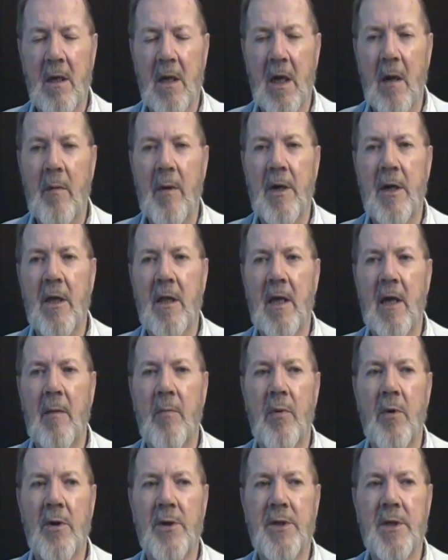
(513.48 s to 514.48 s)
come into
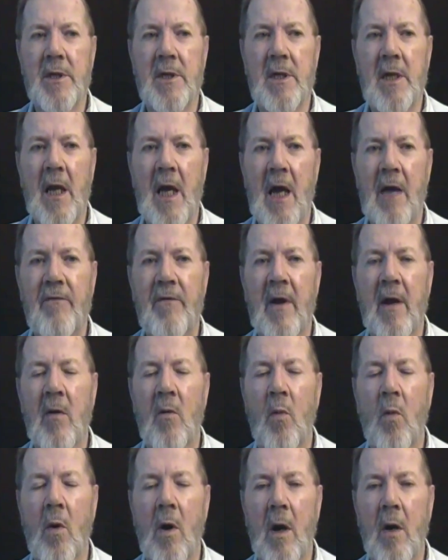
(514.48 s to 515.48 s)
that person's life
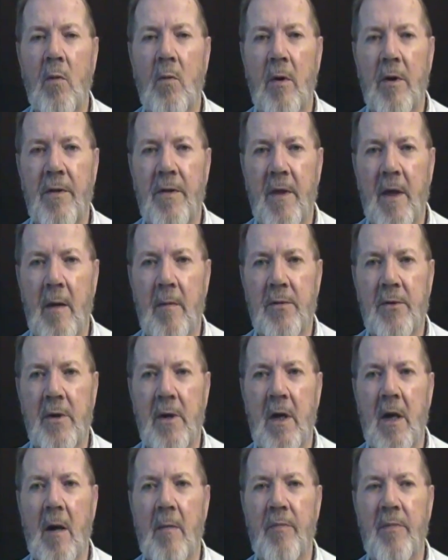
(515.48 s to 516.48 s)
and work with them
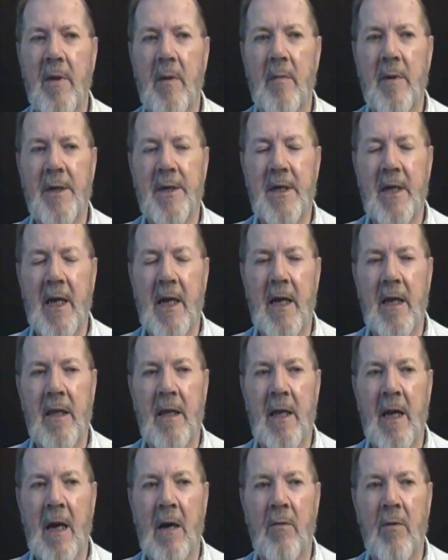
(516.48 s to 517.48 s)
to help them
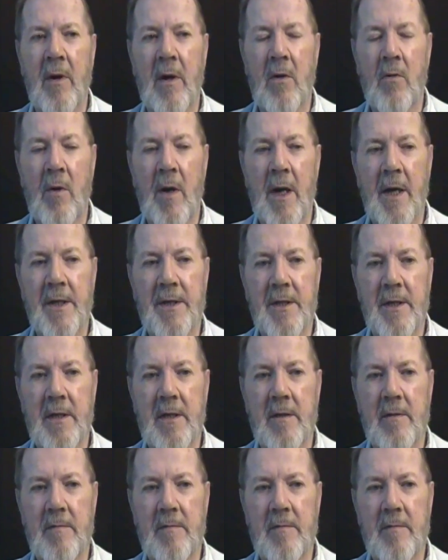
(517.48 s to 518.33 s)
attain that request.